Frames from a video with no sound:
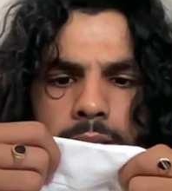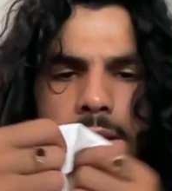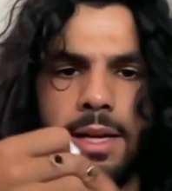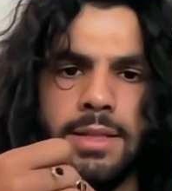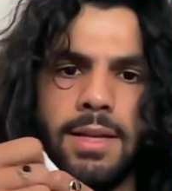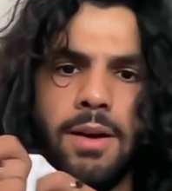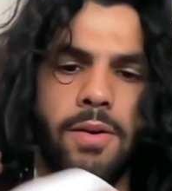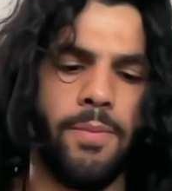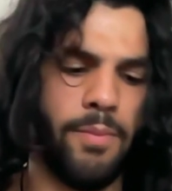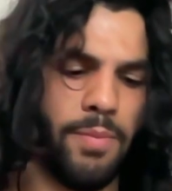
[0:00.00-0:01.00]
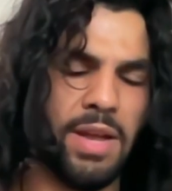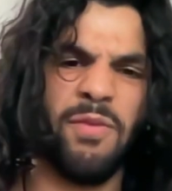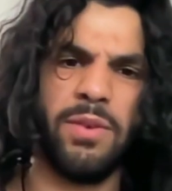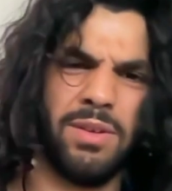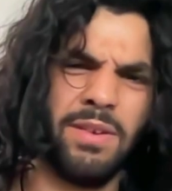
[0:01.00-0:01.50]
an XL, but it
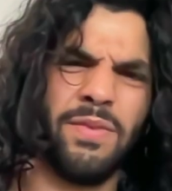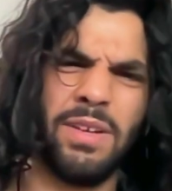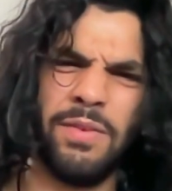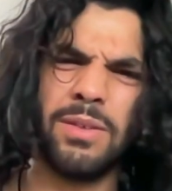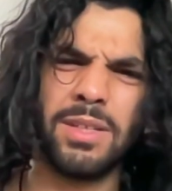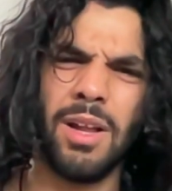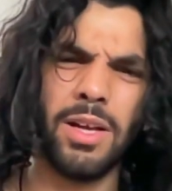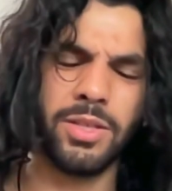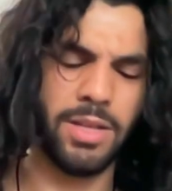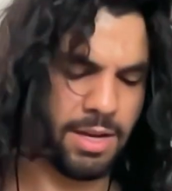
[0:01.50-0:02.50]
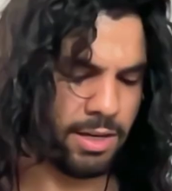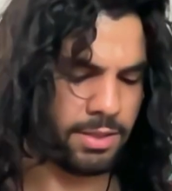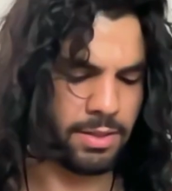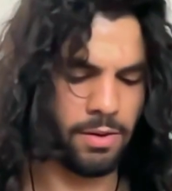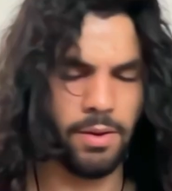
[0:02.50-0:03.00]
feels larger than an
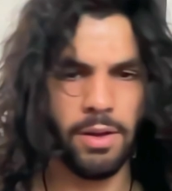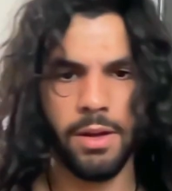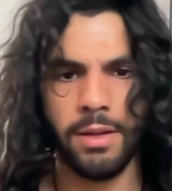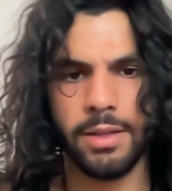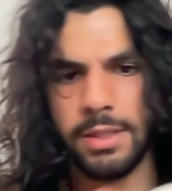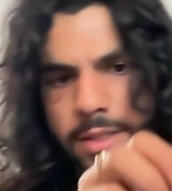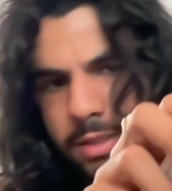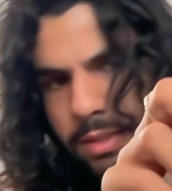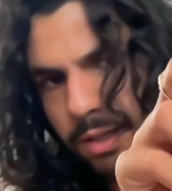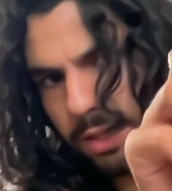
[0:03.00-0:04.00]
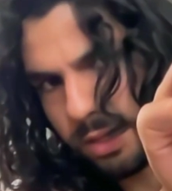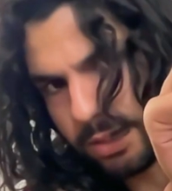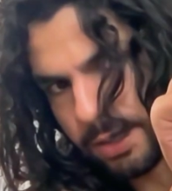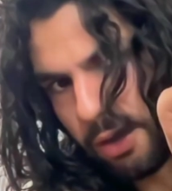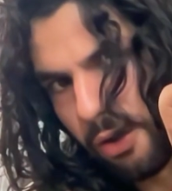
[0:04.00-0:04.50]
XL. This is a
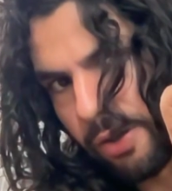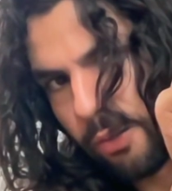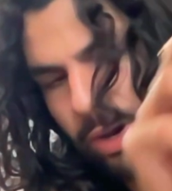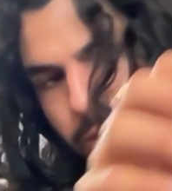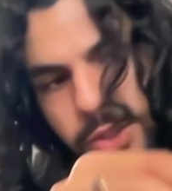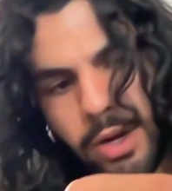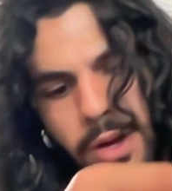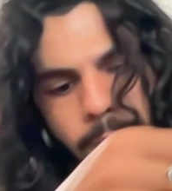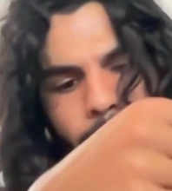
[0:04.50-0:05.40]
Yves Laurent white shirt.